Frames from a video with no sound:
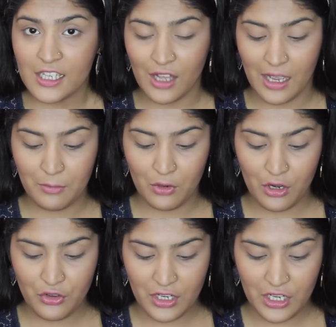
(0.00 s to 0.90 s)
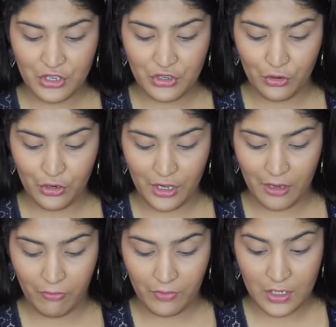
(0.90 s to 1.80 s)
so I'm not really sure
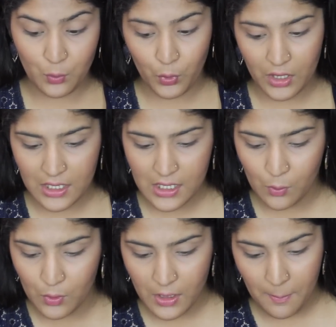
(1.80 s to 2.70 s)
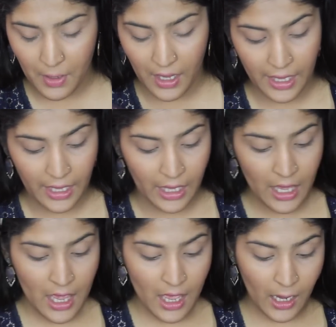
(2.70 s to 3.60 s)
if it will suit
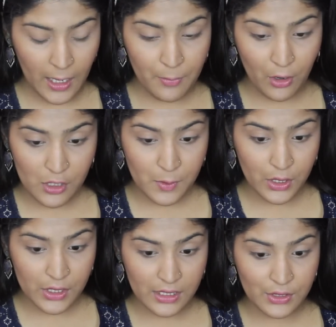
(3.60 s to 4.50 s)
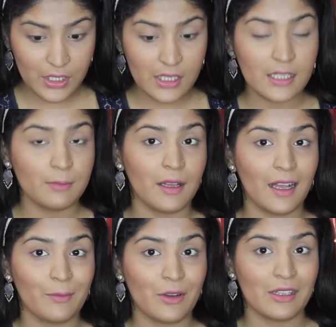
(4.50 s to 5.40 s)
my eyebrows because as you can see, my
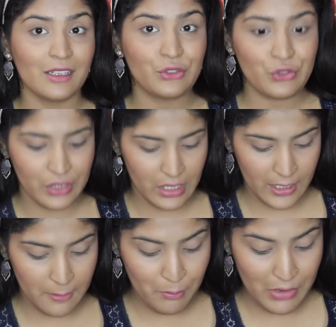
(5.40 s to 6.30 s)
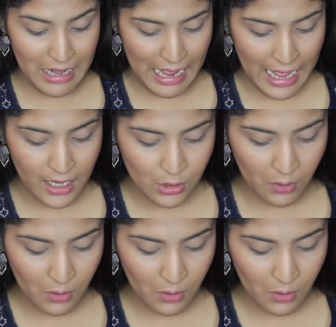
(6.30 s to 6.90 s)
eyebrows are literally like black.